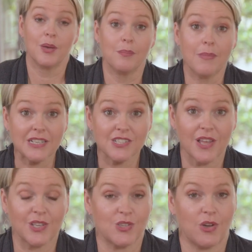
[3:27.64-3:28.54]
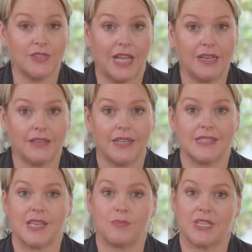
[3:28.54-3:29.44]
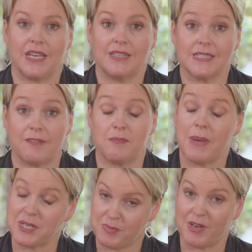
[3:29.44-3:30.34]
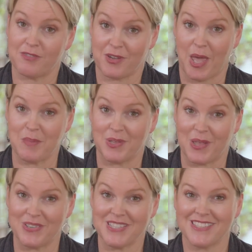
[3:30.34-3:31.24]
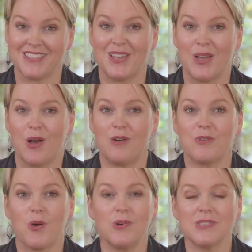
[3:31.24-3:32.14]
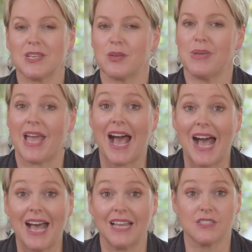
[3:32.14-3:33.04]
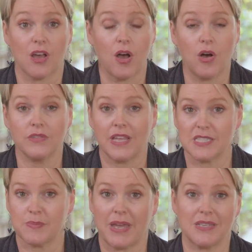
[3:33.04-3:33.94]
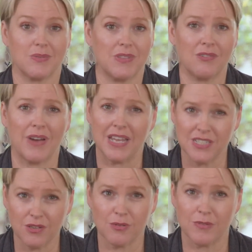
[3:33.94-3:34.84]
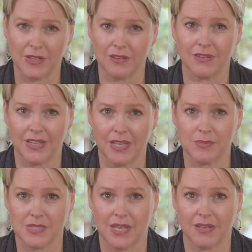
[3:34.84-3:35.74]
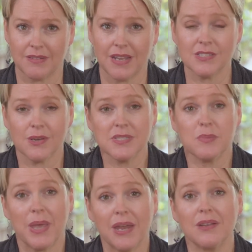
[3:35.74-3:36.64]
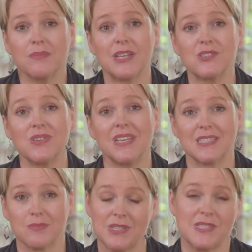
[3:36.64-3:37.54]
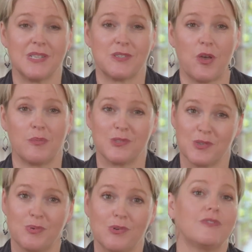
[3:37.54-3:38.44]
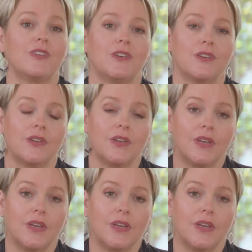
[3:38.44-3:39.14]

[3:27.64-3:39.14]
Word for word: Much like a toddler, except teens have much better vocabularies, of course it can be hard to hold that space when they're raging or feeling really upset. And so, as a parent, make sure you get some listening time or support for you.